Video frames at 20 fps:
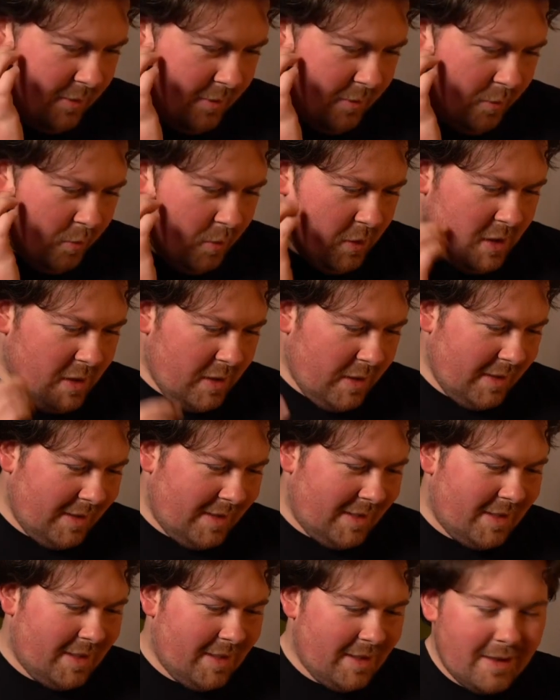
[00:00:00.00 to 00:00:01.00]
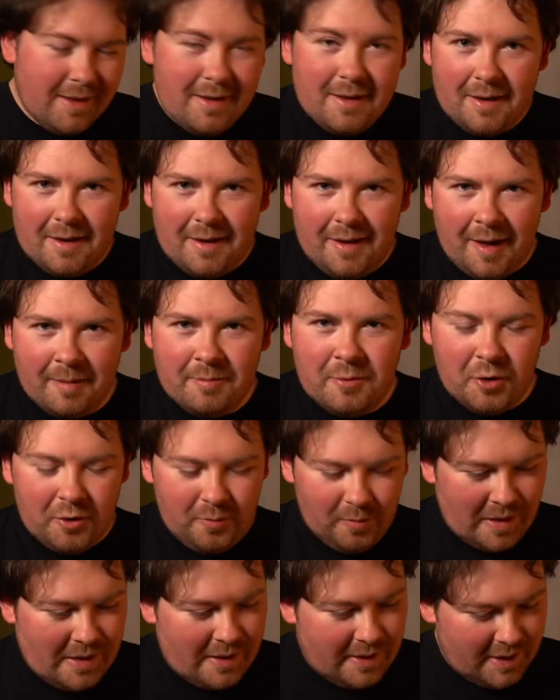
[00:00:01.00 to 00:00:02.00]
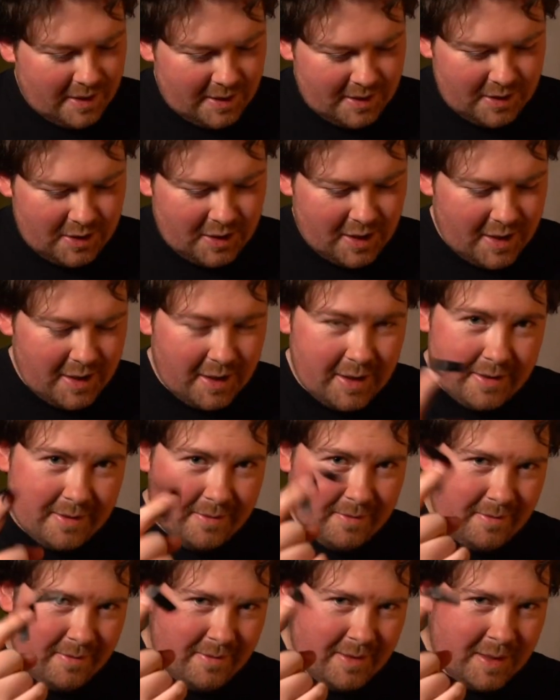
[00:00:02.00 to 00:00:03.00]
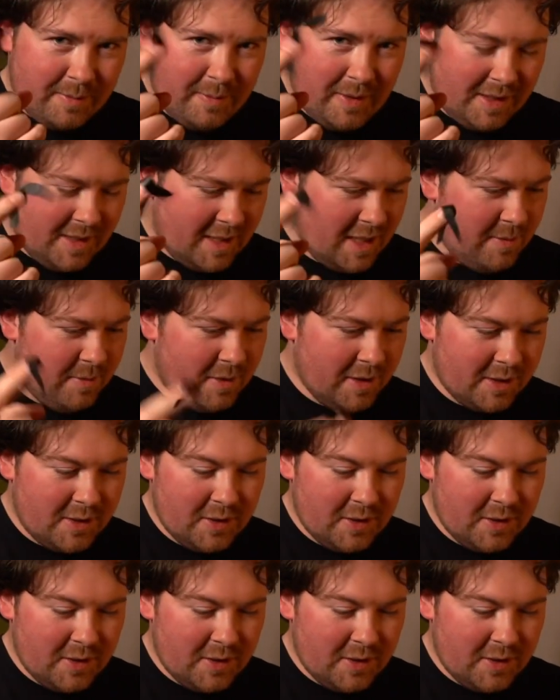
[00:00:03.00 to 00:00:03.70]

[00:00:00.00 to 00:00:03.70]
what I'm doing with this chanter and this bit of tape here.